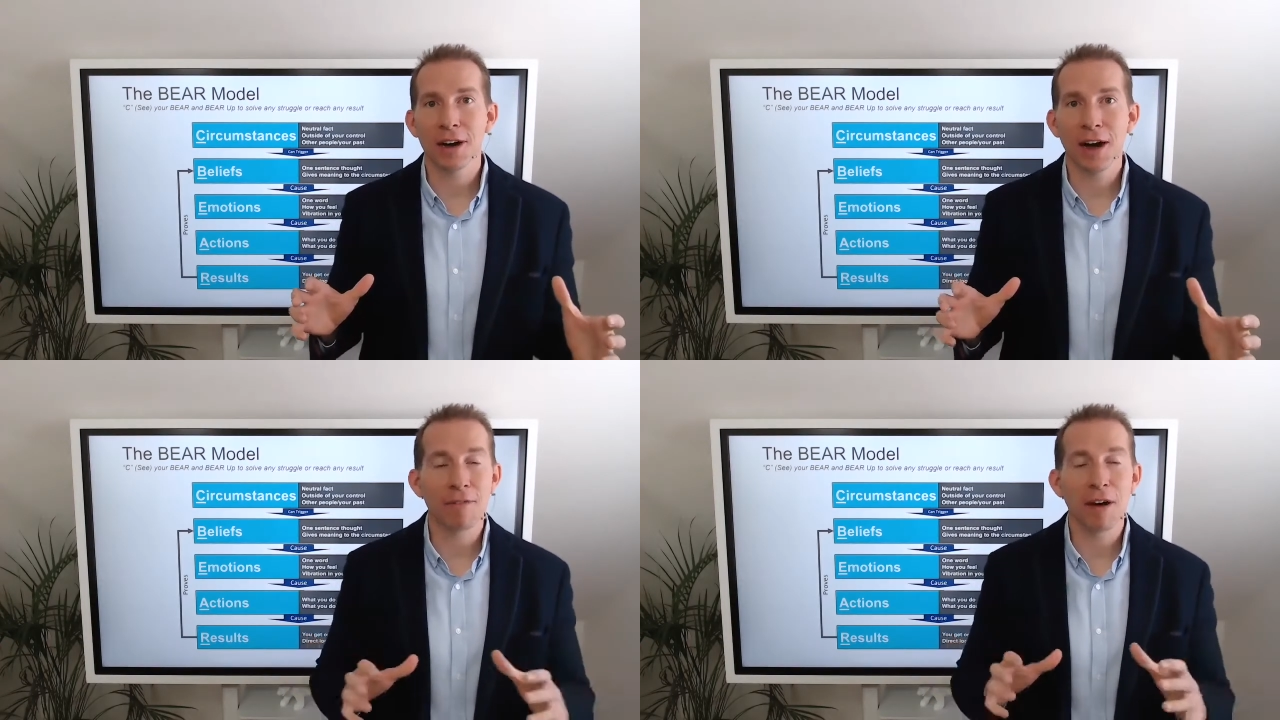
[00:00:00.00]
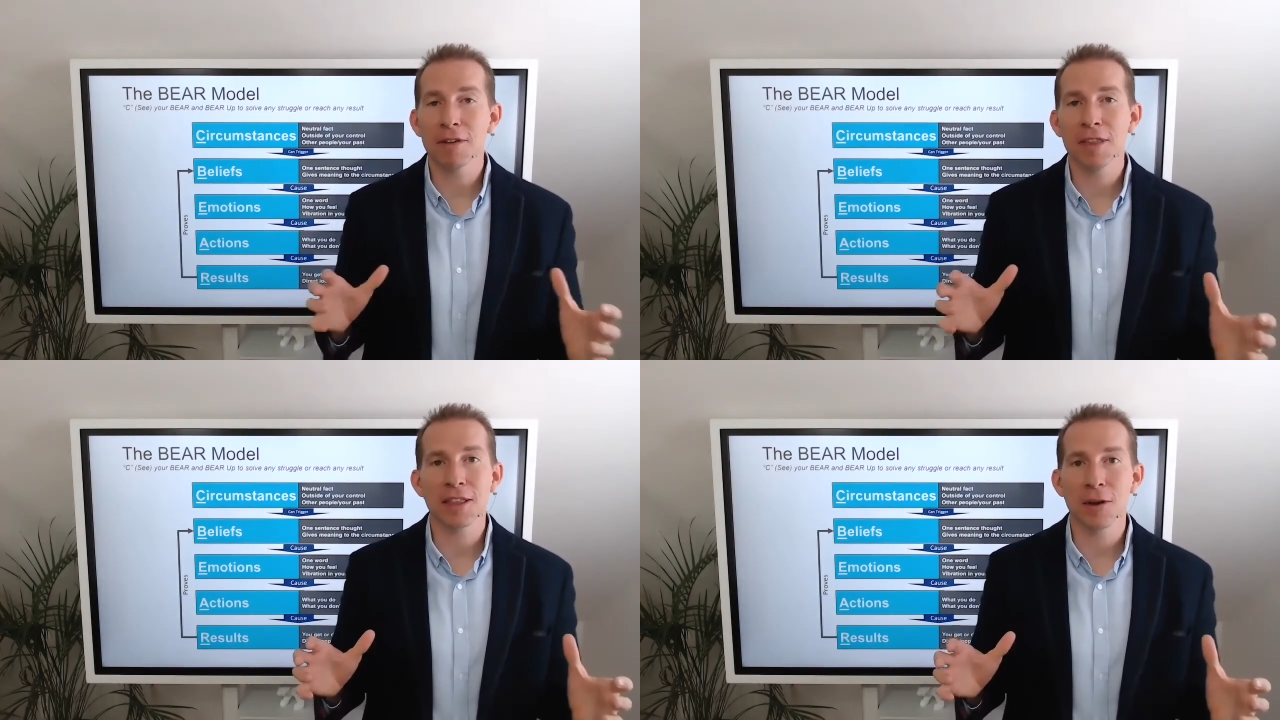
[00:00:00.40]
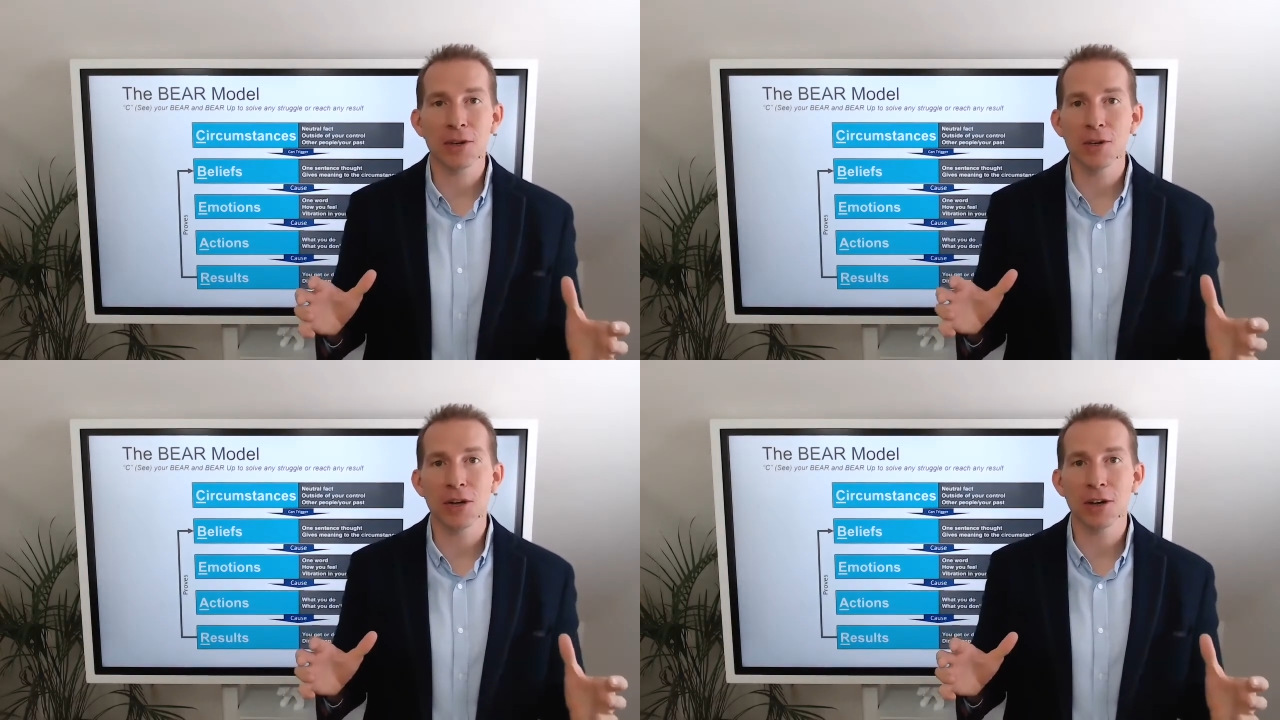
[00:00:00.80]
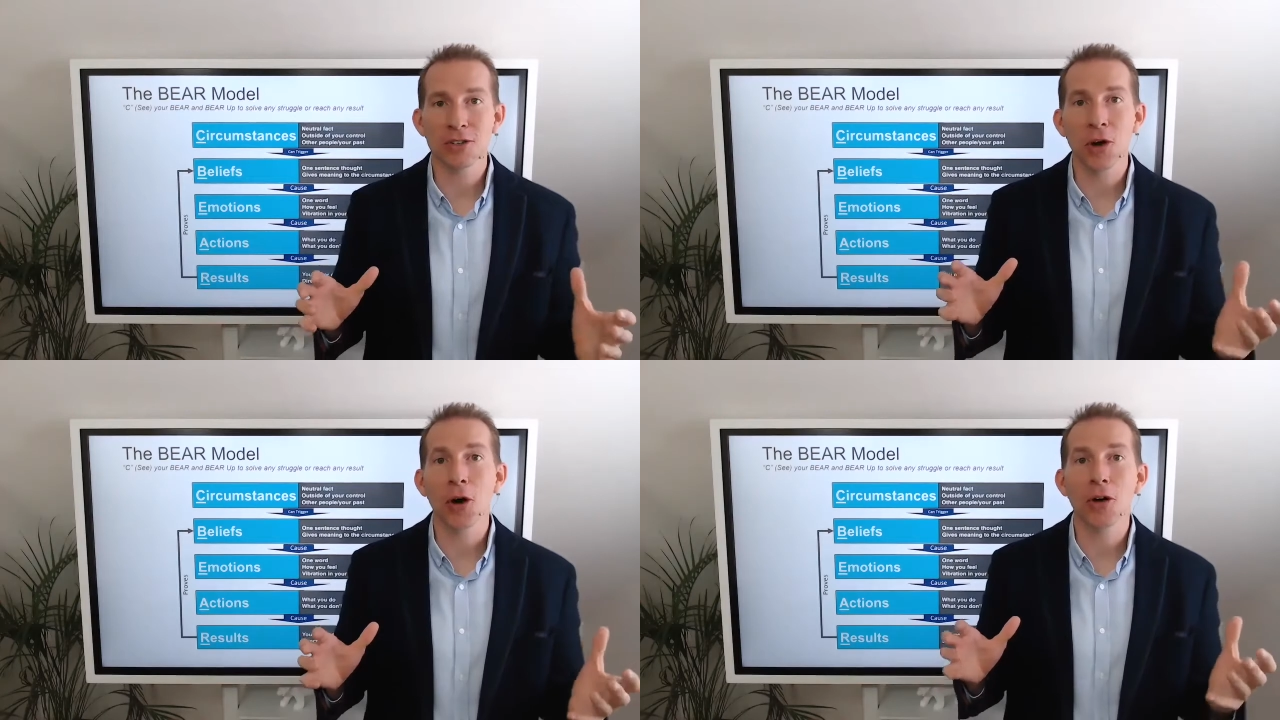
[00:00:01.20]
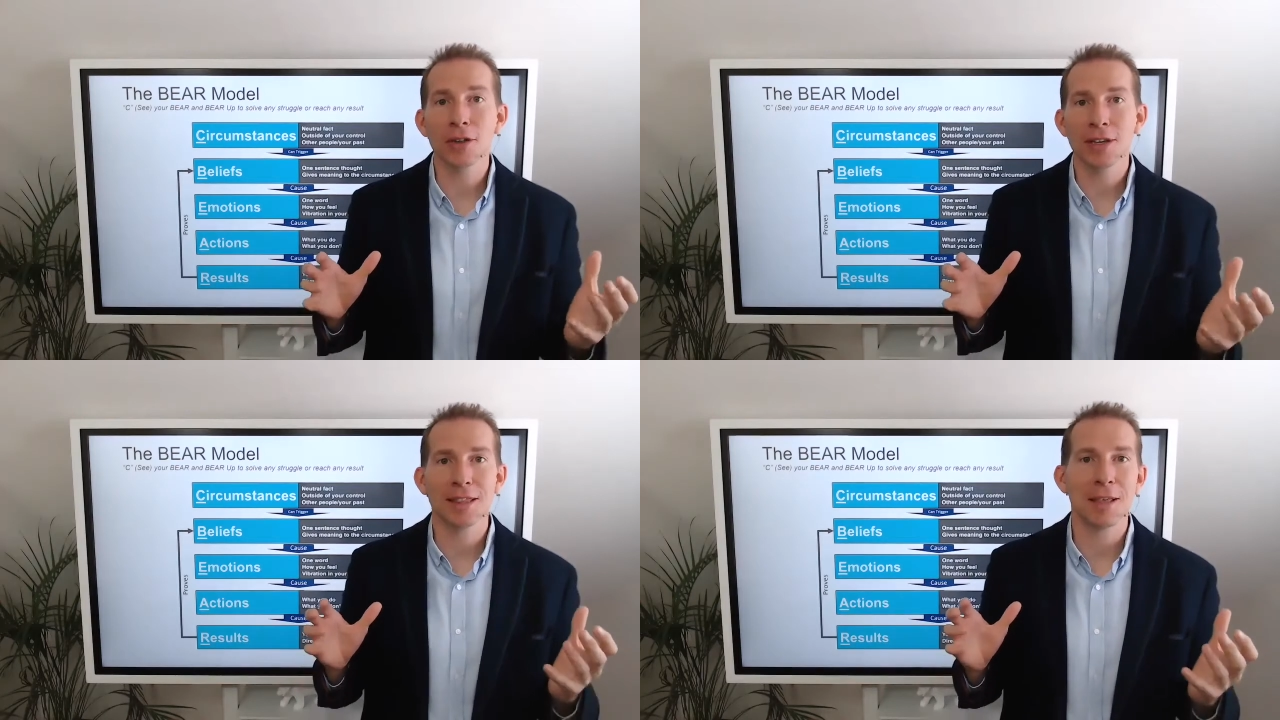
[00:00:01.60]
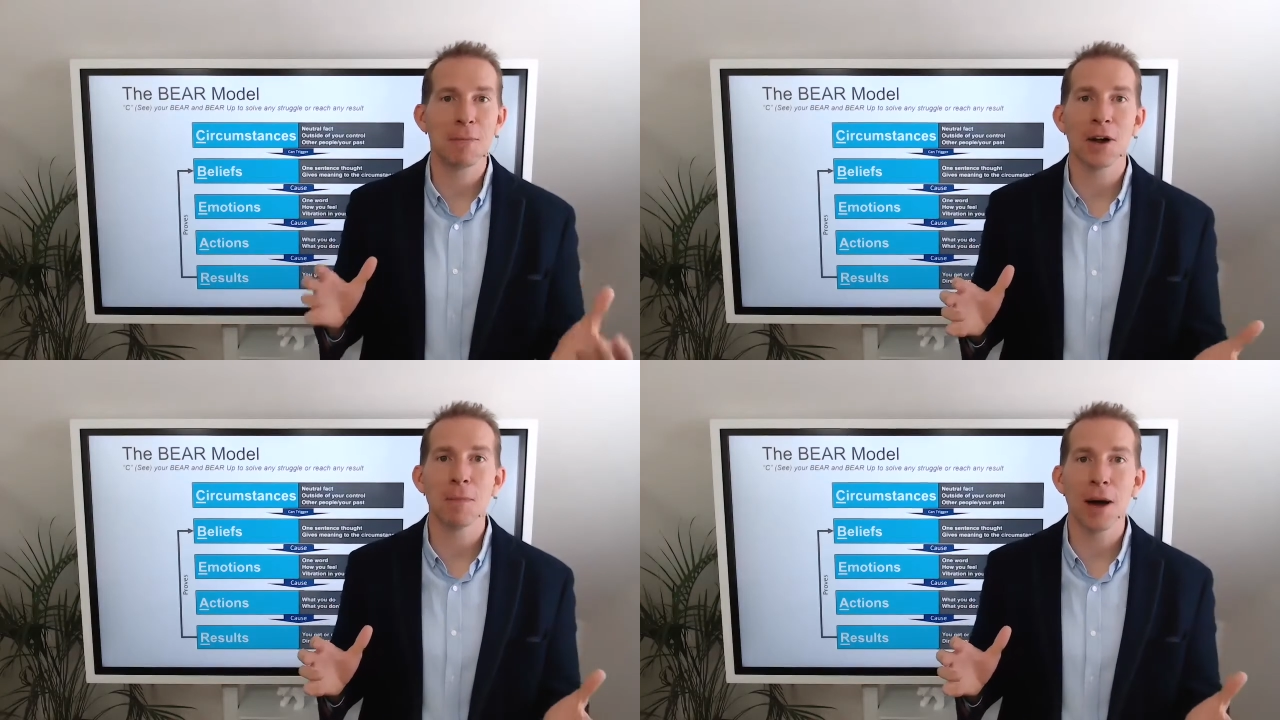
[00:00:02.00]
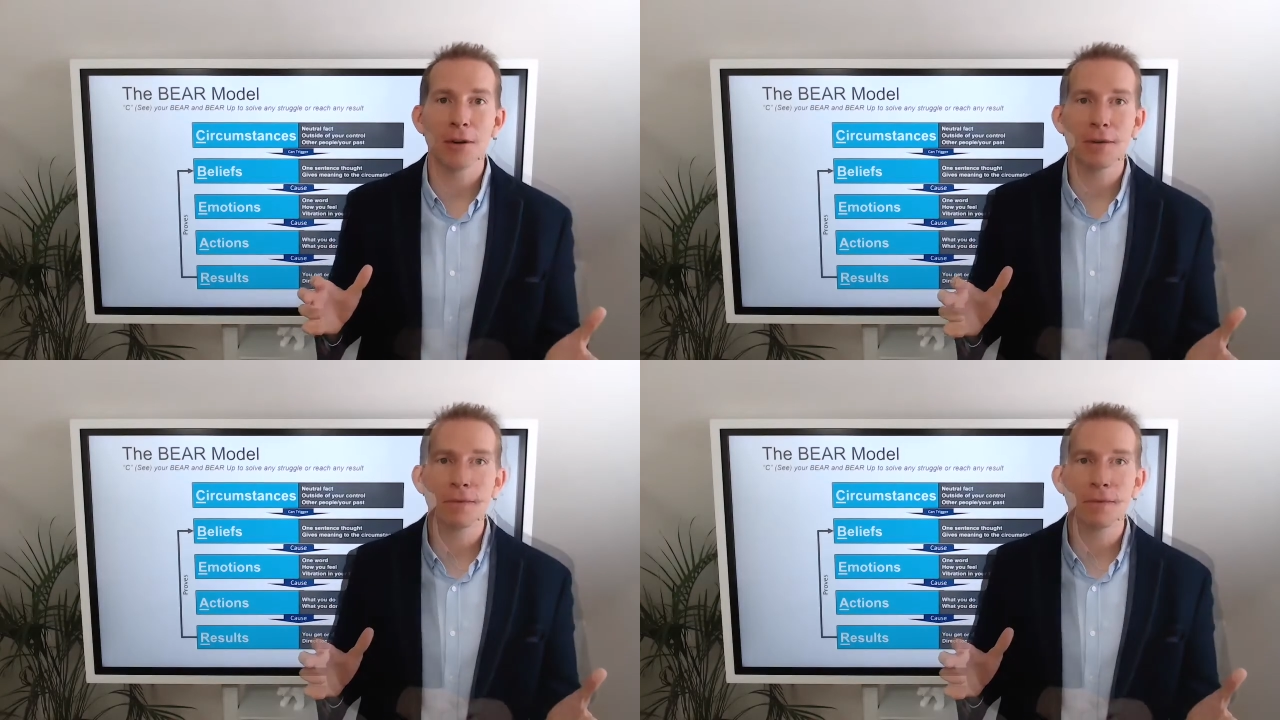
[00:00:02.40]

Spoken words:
of everything that we do here. It's called the Bear Model.